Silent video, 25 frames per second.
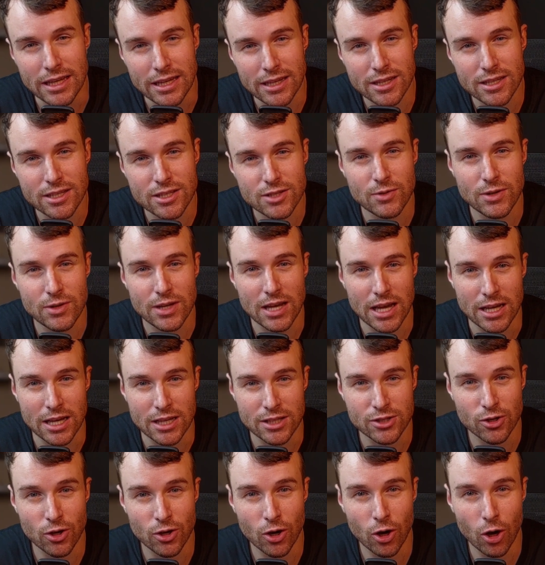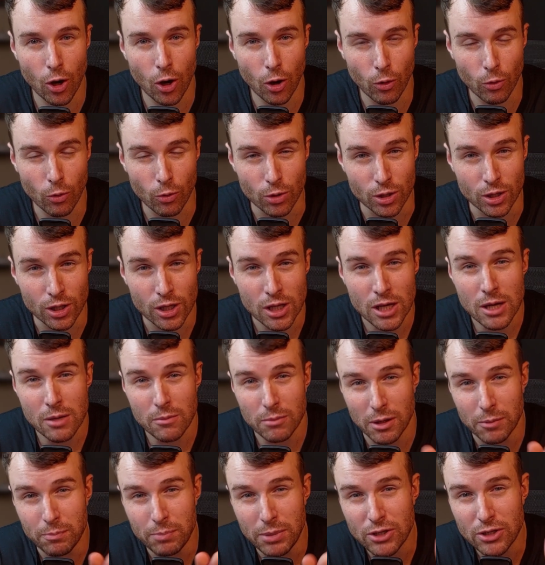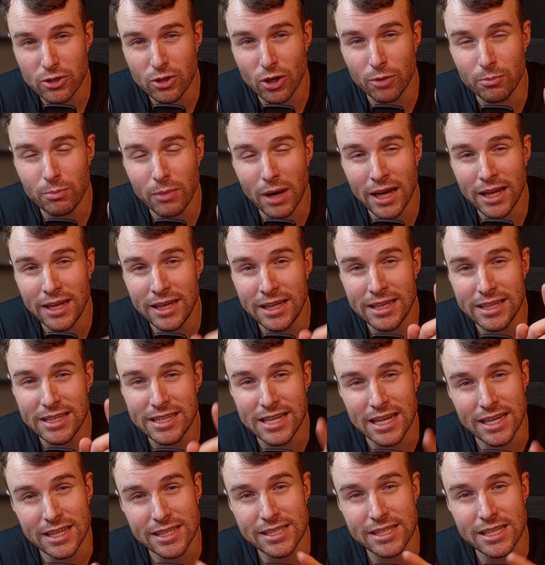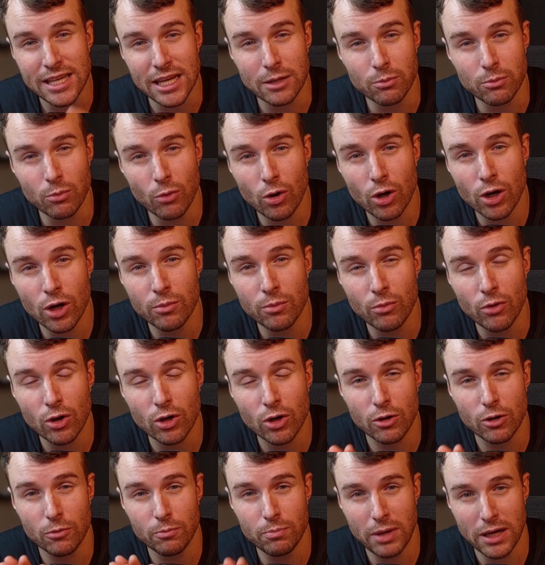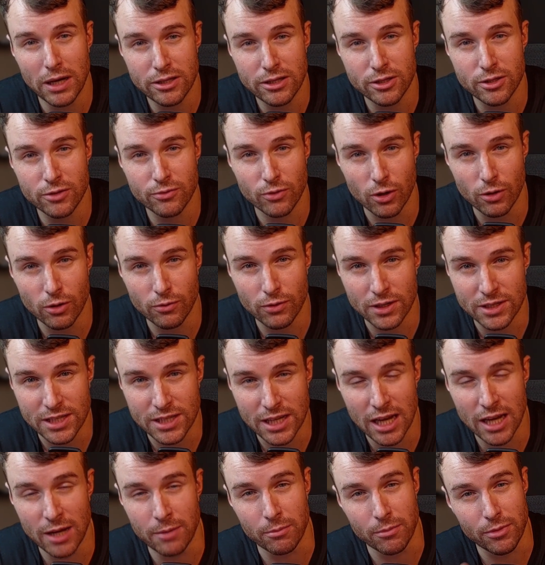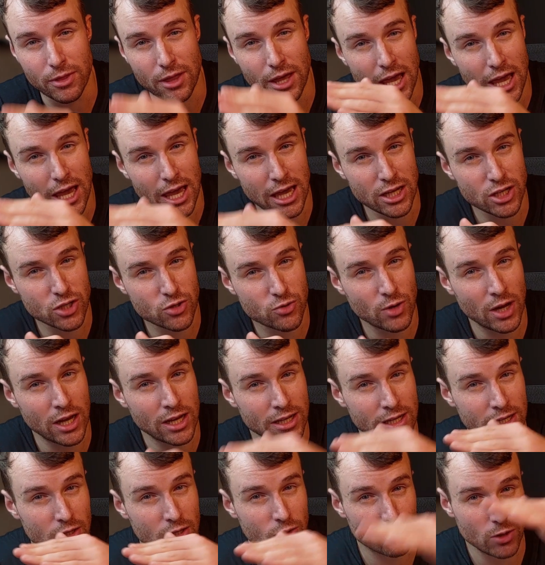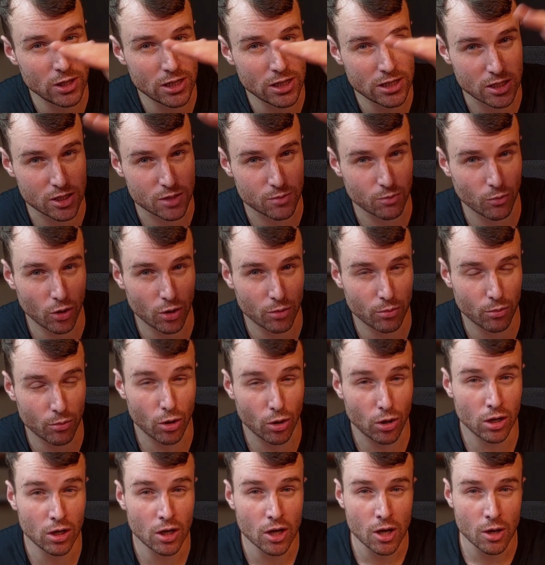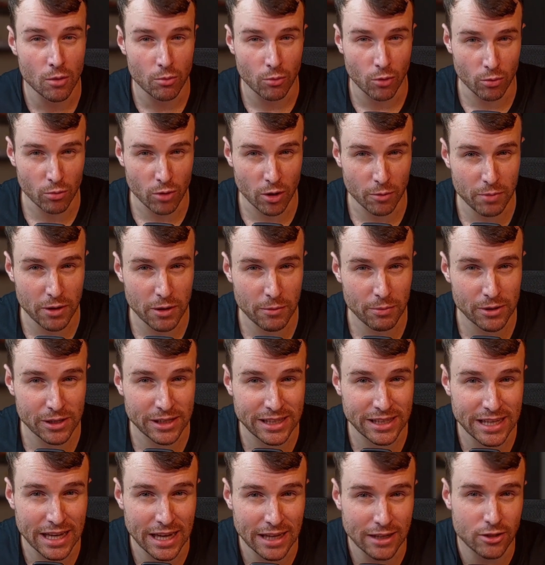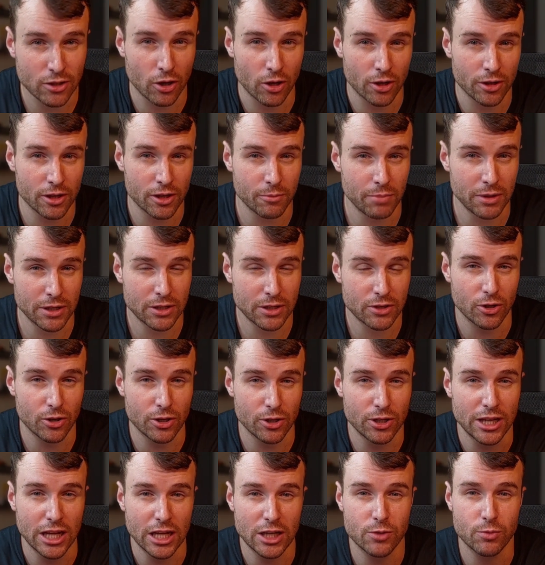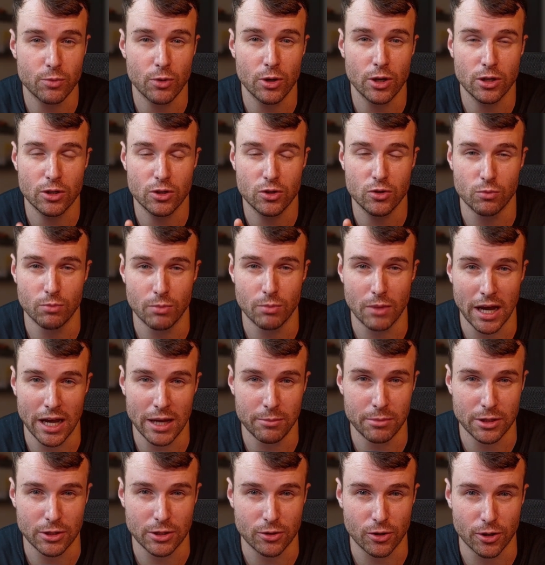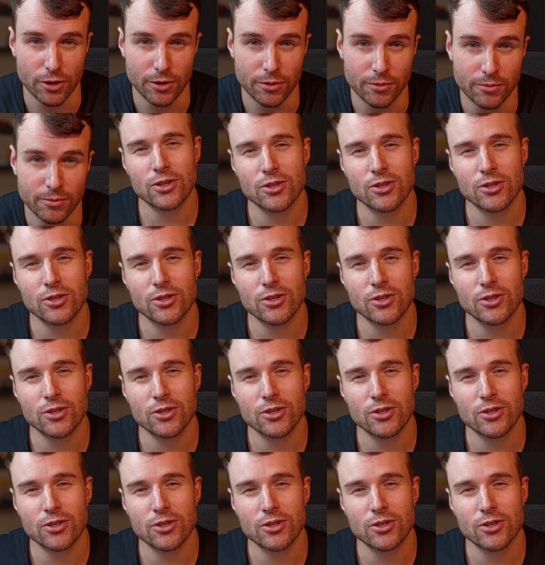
industry as a whole, but Bitcoin mining does get more and more competitive over time. The hash rate increases more and more, more and more people get on the Bitcoin network to mine Bitcoin.